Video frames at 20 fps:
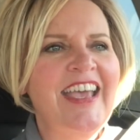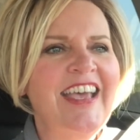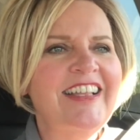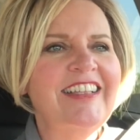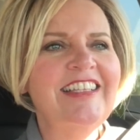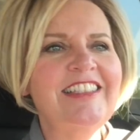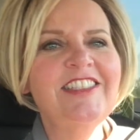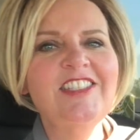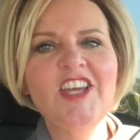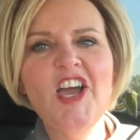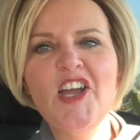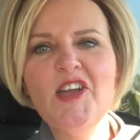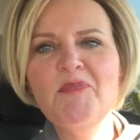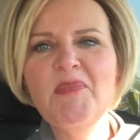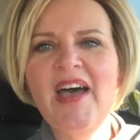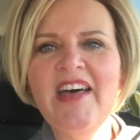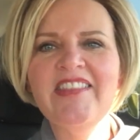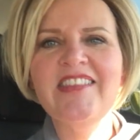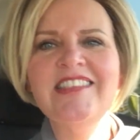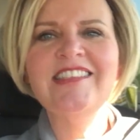Let's talk
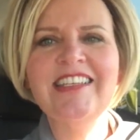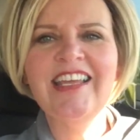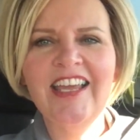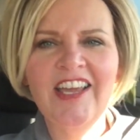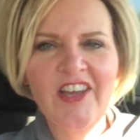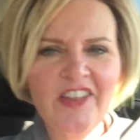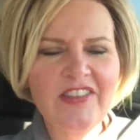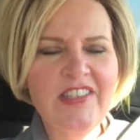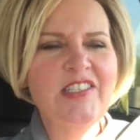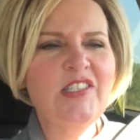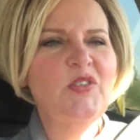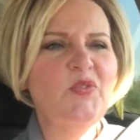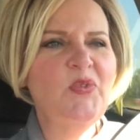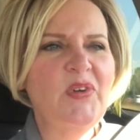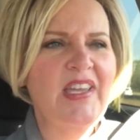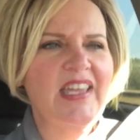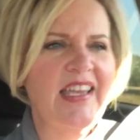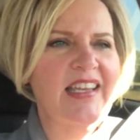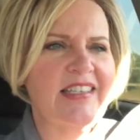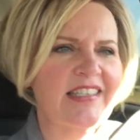about the scale this week.